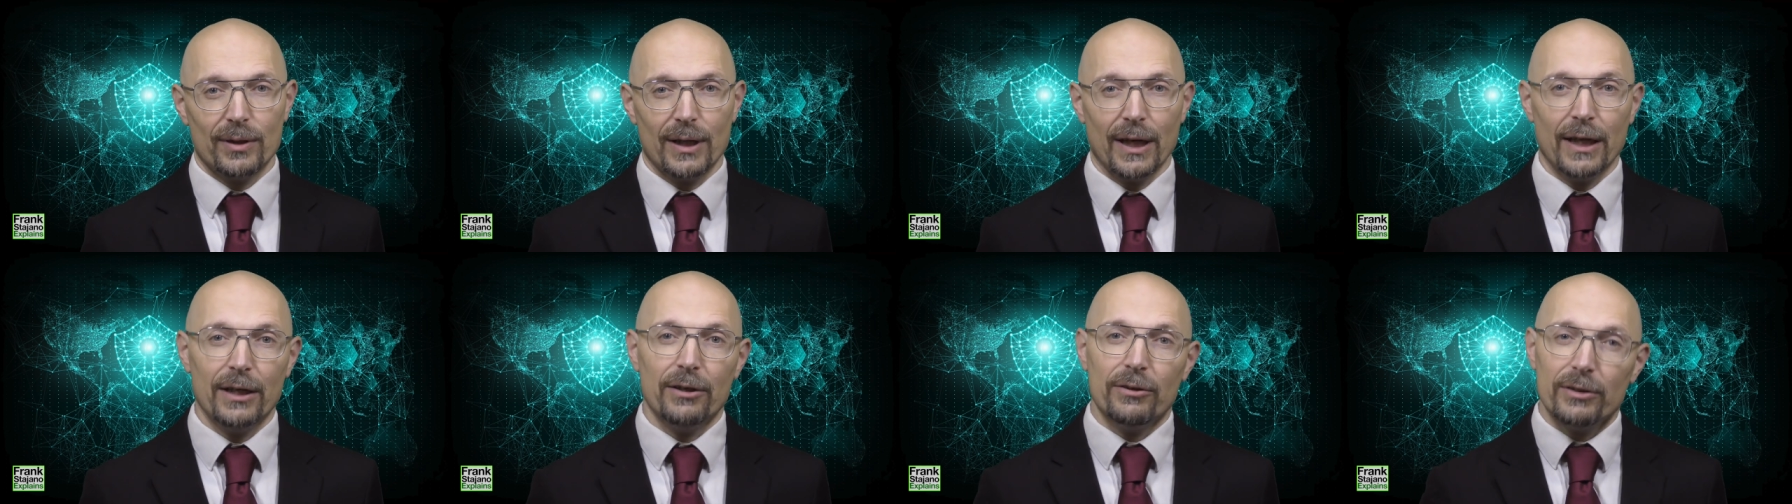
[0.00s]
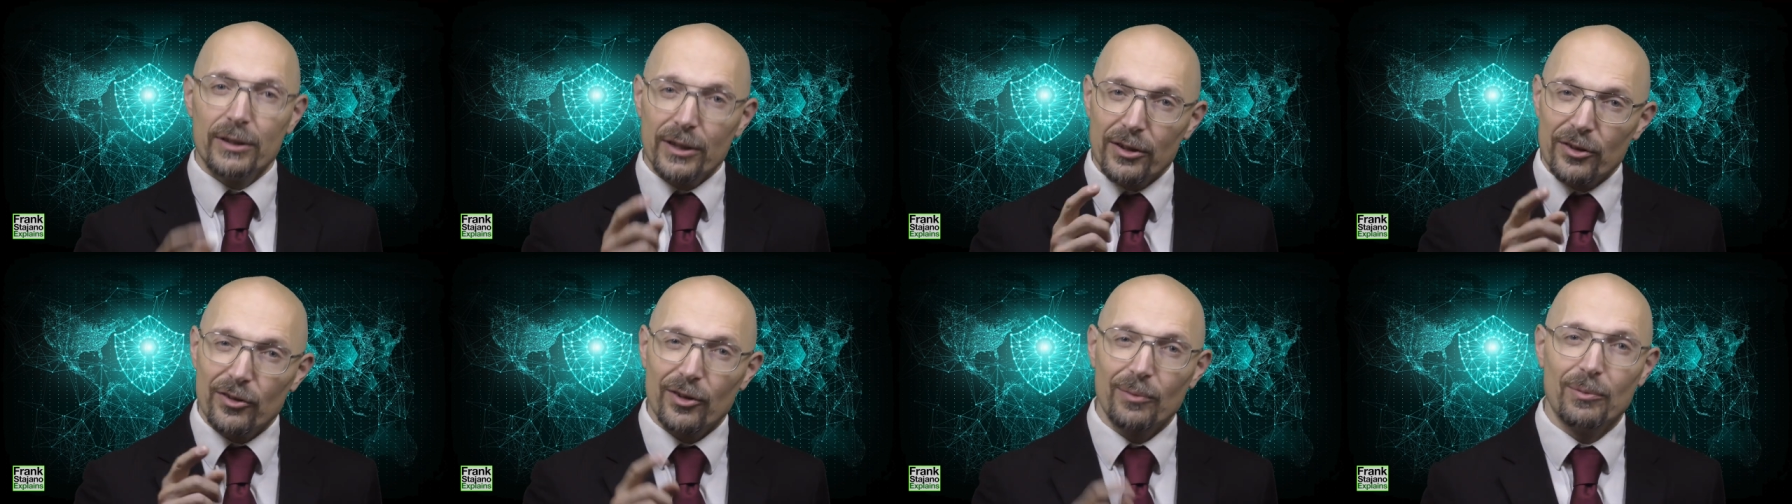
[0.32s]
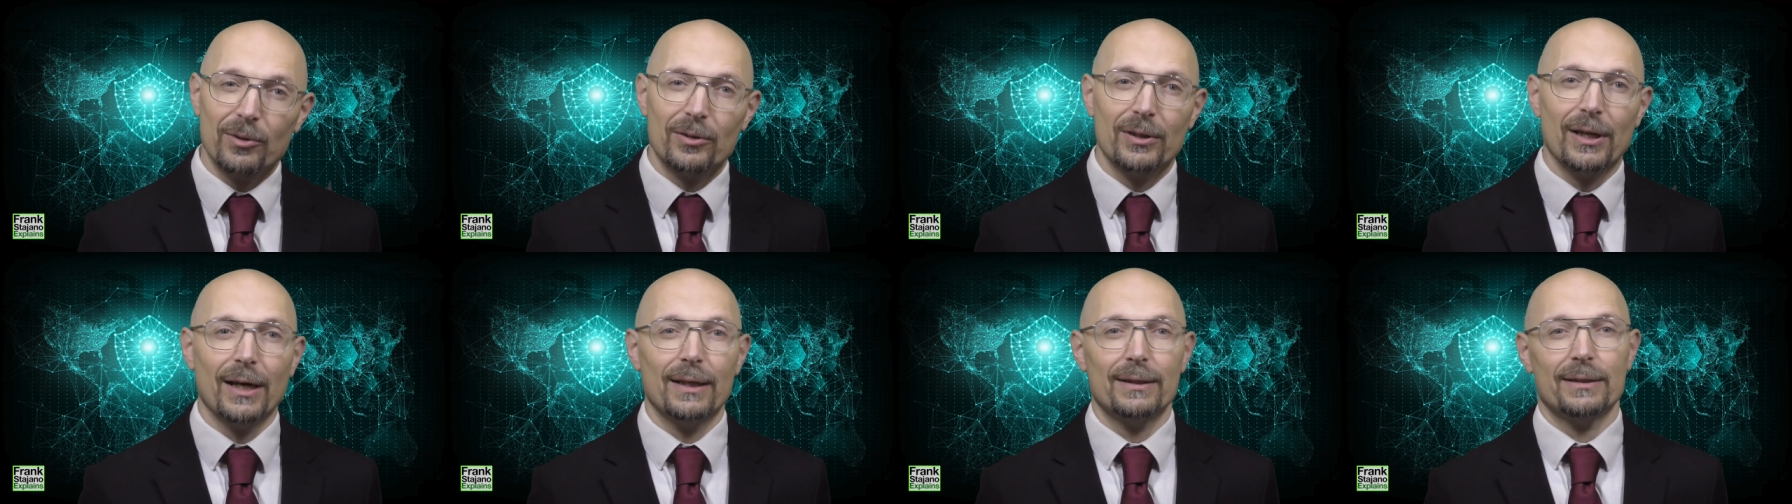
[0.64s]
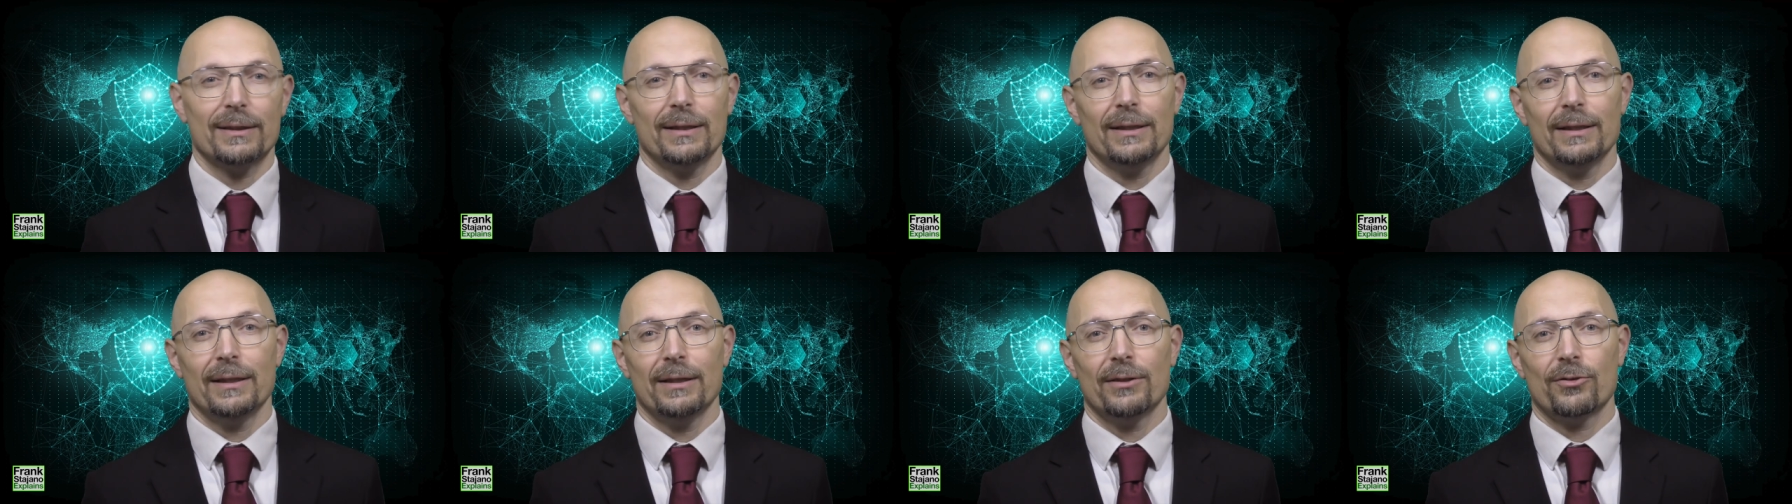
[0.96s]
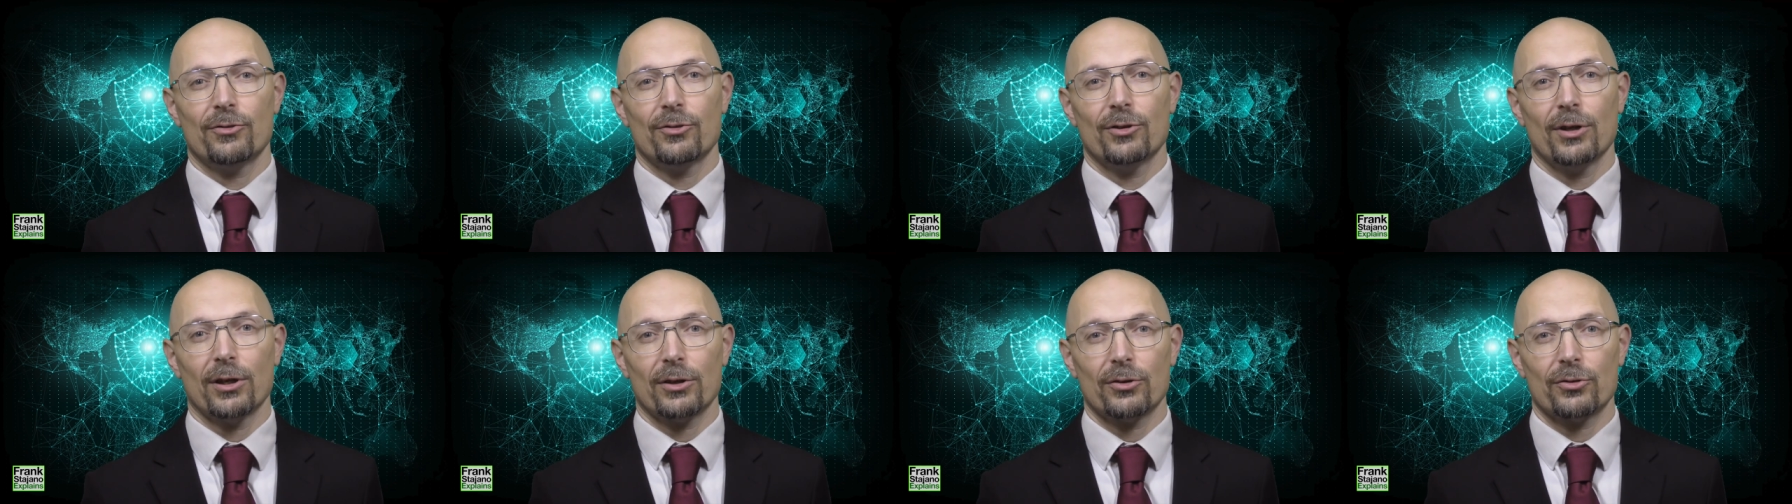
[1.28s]
and you did some of that in
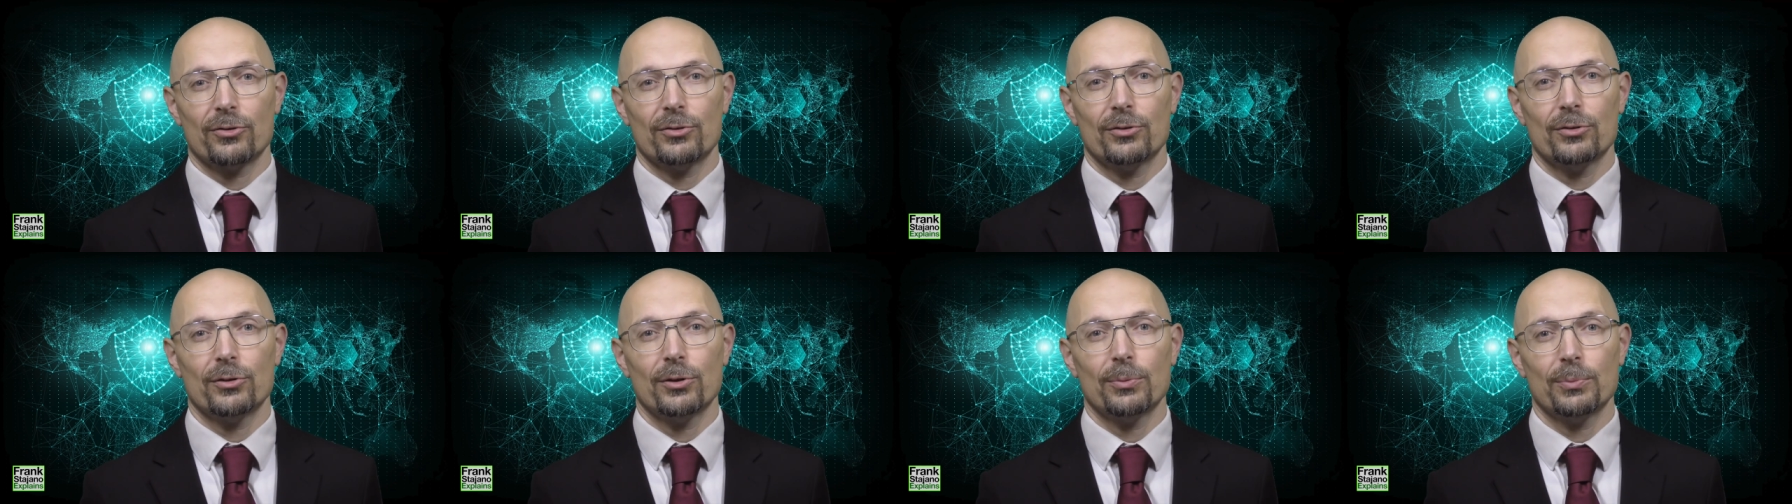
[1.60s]
Introduction to